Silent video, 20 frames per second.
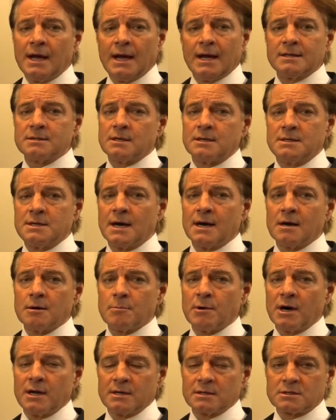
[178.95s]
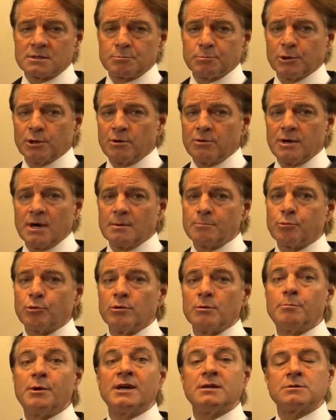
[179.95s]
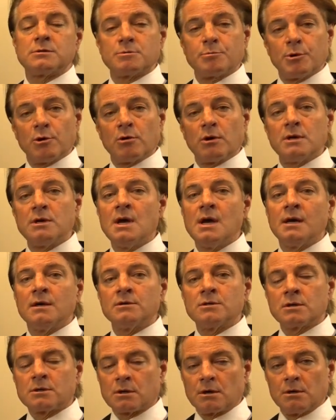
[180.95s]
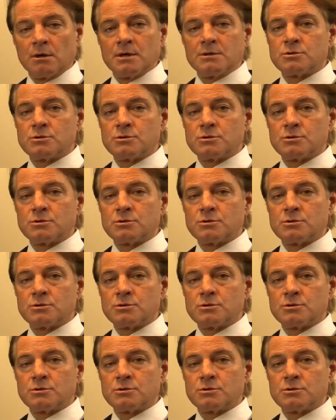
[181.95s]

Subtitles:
and the Dow might explode upward based upon the current